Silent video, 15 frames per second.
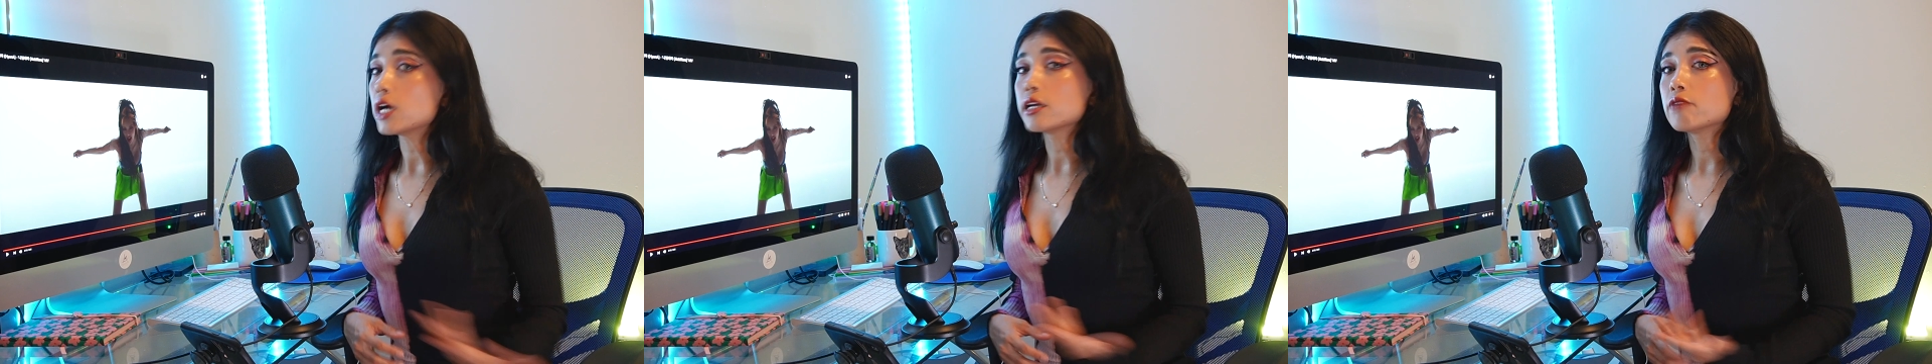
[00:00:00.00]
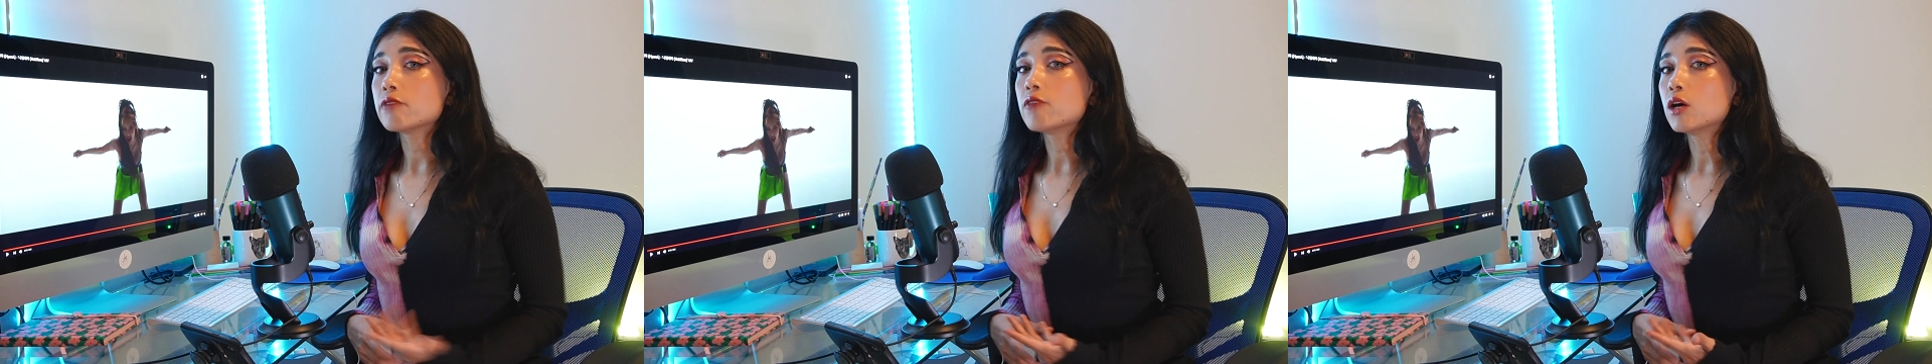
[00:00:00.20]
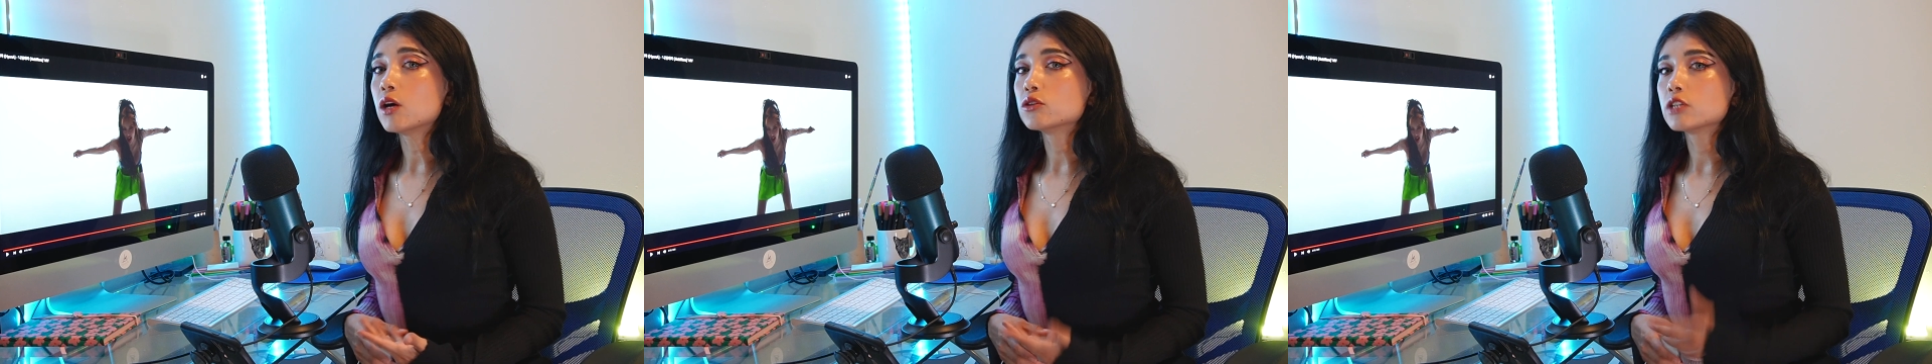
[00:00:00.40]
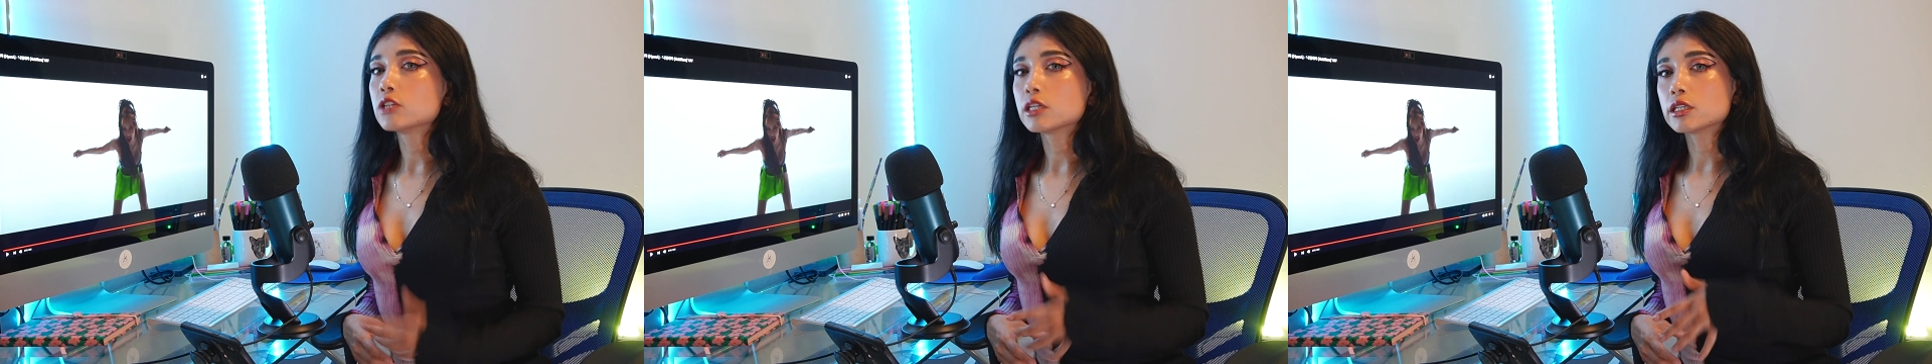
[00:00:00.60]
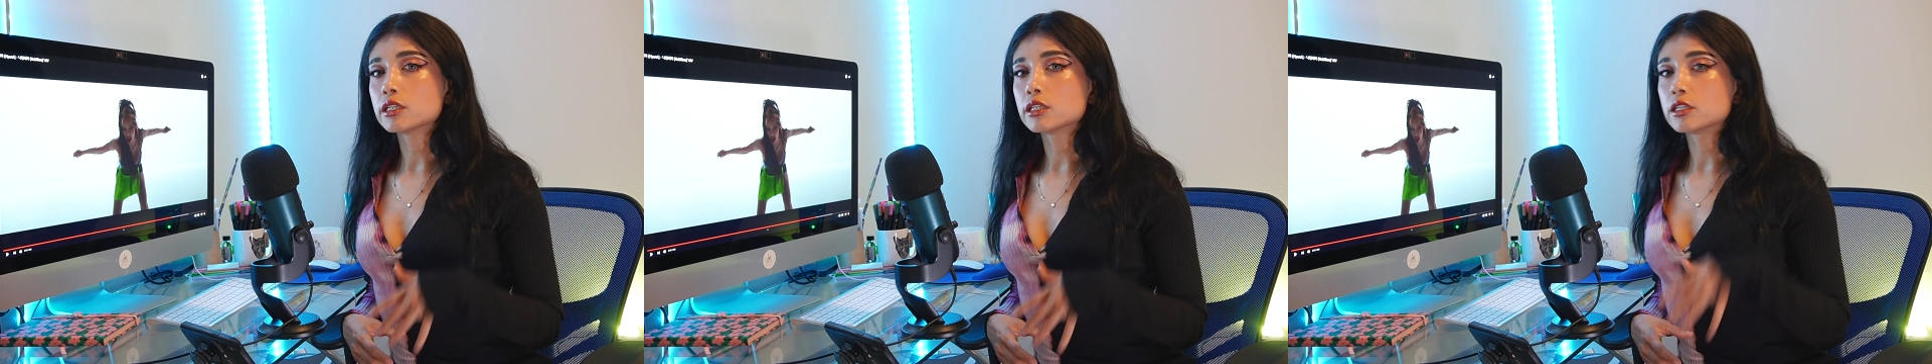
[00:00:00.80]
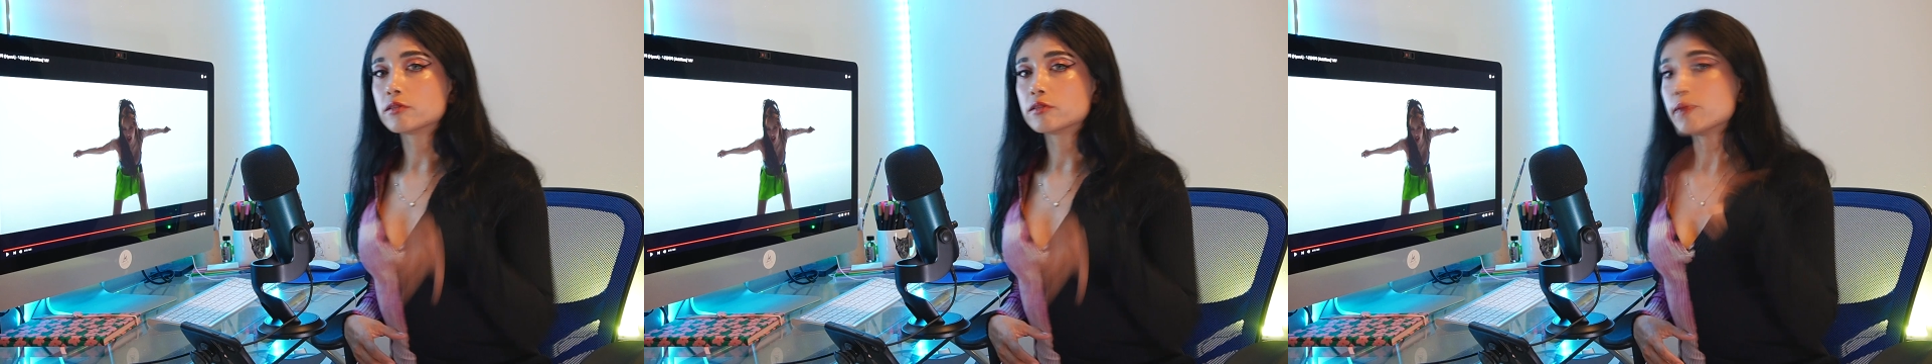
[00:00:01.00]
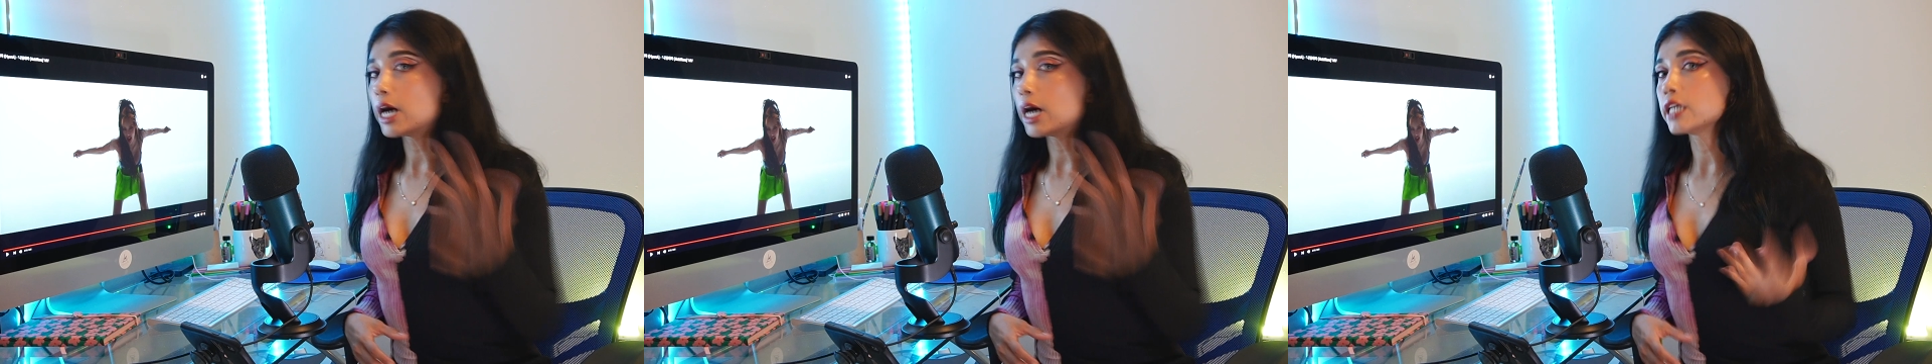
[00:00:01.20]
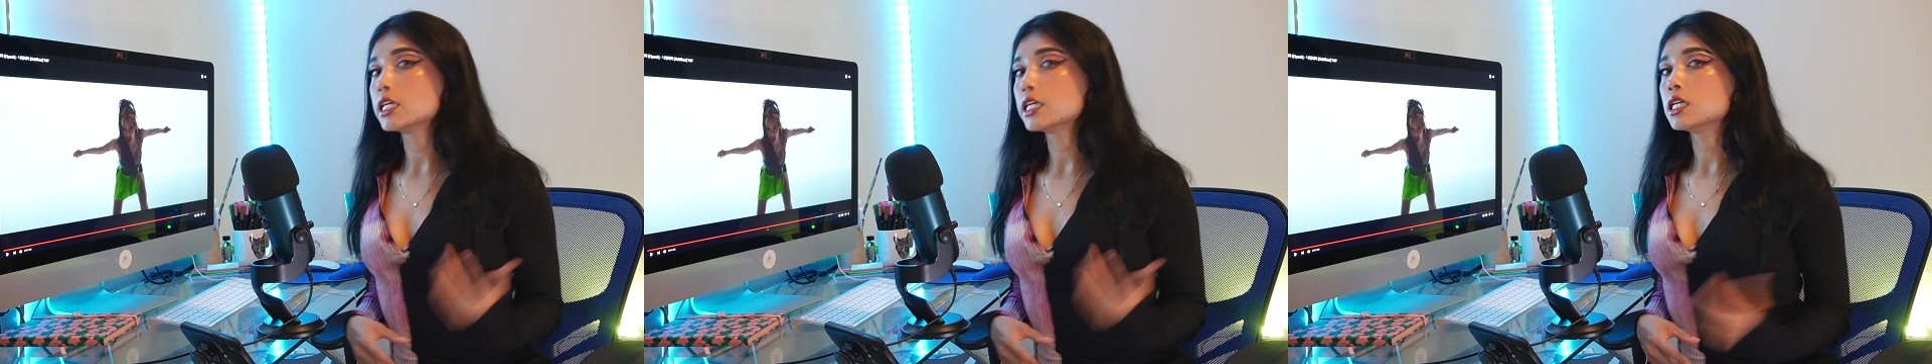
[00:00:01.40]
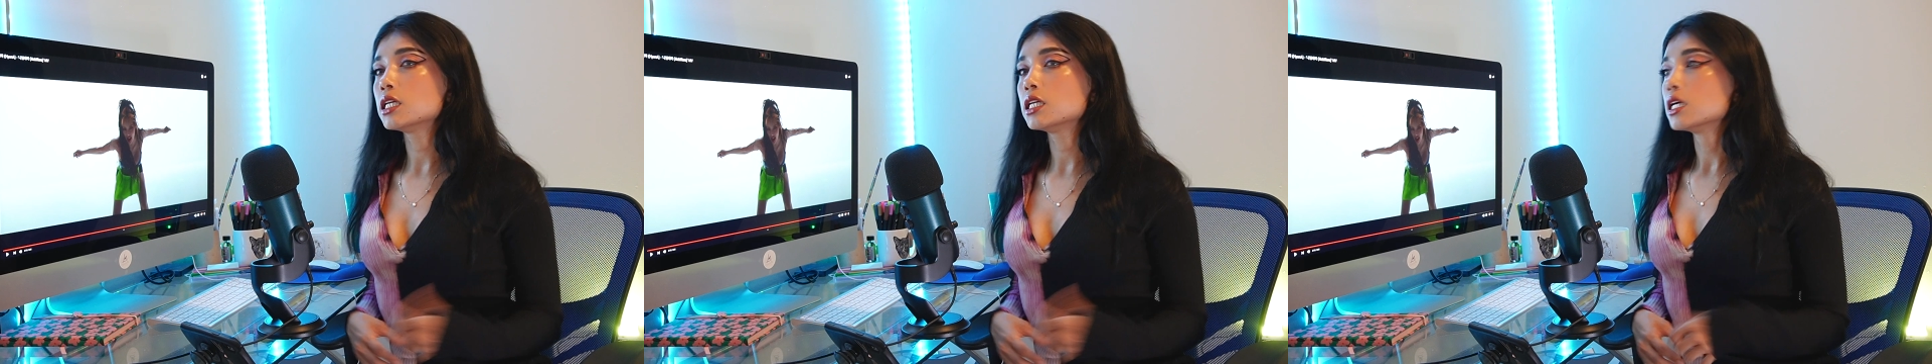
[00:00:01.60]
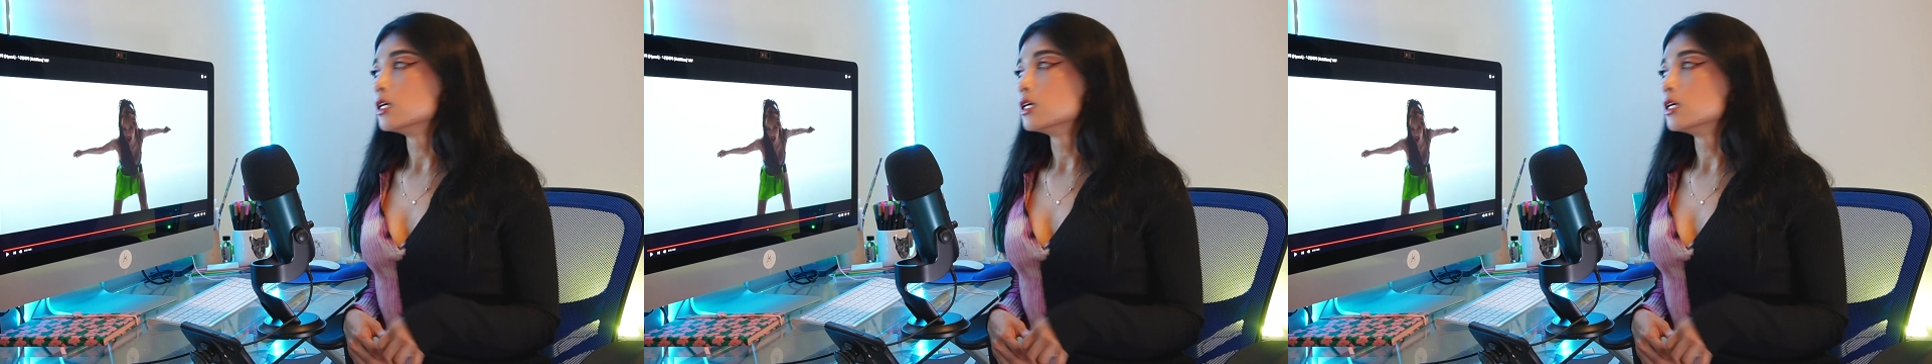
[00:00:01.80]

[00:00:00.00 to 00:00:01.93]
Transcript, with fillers: about her body,